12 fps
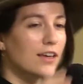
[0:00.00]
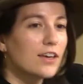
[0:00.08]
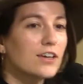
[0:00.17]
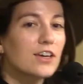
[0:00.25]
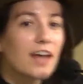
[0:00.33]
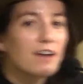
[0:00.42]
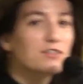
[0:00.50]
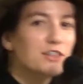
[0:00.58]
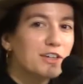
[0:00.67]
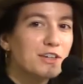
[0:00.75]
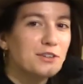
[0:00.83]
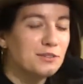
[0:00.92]
Good
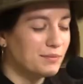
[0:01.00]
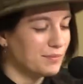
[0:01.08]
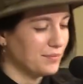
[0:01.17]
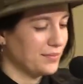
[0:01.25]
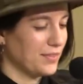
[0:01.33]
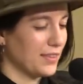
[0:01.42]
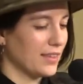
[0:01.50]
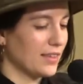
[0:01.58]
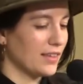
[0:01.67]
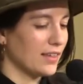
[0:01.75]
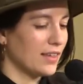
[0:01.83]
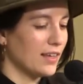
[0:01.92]
afternoon.
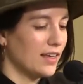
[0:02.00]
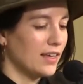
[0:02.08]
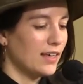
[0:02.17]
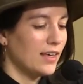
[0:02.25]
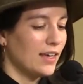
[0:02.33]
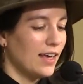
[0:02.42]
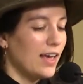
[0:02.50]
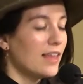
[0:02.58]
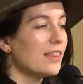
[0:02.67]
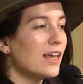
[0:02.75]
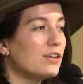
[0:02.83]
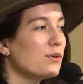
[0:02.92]

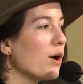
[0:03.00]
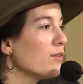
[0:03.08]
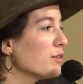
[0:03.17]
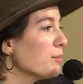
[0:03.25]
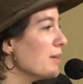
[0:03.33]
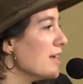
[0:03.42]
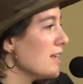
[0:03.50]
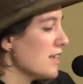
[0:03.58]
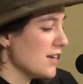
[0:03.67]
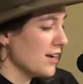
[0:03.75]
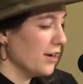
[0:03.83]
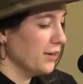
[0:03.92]
Thank you all for being
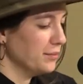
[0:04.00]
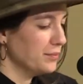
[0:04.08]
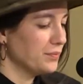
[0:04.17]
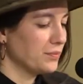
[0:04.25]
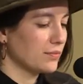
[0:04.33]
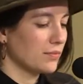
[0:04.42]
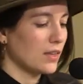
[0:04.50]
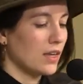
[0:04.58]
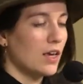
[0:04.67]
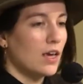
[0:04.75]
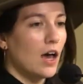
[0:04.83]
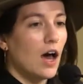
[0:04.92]
here.
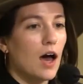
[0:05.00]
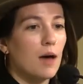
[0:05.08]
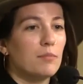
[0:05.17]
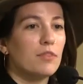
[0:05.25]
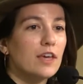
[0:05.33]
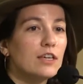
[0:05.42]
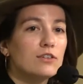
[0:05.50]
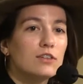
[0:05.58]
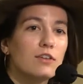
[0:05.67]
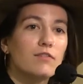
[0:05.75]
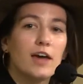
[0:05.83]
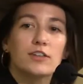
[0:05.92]
Thank you to
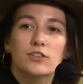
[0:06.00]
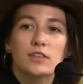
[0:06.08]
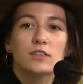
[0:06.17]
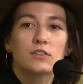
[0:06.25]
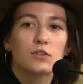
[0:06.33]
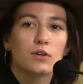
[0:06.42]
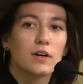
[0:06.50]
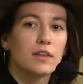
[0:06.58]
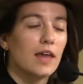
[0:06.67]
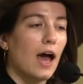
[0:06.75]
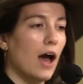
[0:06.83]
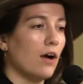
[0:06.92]
the veterans who are in
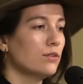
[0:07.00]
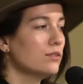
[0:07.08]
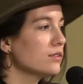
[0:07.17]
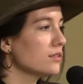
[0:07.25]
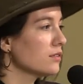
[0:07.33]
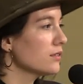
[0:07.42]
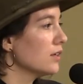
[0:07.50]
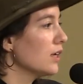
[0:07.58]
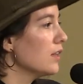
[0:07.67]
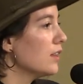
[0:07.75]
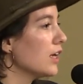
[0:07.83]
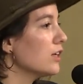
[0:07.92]
the house.
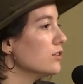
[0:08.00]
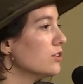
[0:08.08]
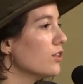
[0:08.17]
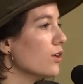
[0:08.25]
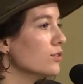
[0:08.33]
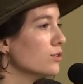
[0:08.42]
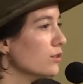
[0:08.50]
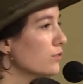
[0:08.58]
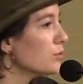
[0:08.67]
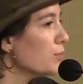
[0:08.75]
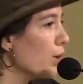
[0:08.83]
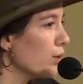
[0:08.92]
Thank you to those who have
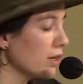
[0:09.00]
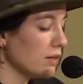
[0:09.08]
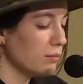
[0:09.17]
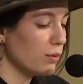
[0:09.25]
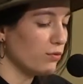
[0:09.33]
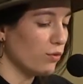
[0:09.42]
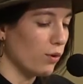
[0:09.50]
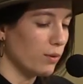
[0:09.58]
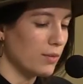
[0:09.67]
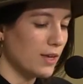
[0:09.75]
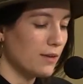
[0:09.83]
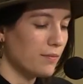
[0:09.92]
spoken before
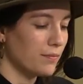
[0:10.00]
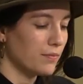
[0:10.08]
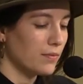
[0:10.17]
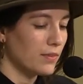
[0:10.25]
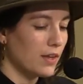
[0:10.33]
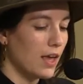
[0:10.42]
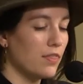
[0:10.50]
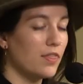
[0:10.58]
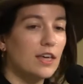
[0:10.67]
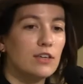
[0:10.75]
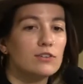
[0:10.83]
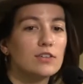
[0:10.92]
me. And
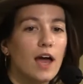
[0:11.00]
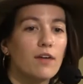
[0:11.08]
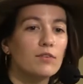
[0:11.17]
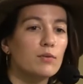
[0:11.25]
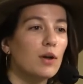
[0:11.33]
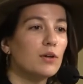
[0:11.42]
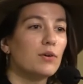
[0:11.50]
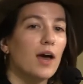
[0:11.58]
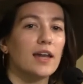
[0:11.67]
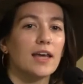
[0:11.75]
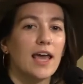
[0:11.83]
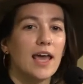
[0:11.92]
thank you to everyone who
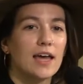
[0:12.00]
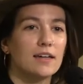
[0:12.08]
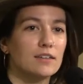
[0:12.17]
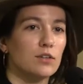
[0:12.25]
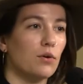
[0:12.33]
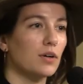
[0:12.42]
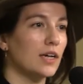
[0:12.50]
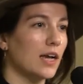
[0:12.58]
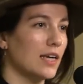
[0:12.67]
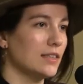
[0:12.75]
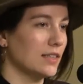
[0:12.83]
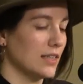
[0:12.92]
had a hand in
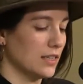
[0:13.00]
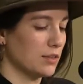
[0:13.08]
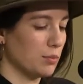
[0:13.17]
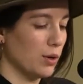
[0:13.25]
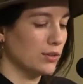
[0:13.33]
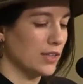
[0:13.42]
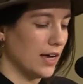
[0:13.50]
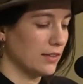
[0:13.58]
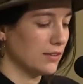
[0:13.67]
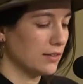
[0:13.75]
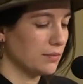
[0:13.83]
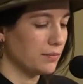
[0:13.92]
organizing this
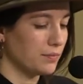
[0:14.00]
protest.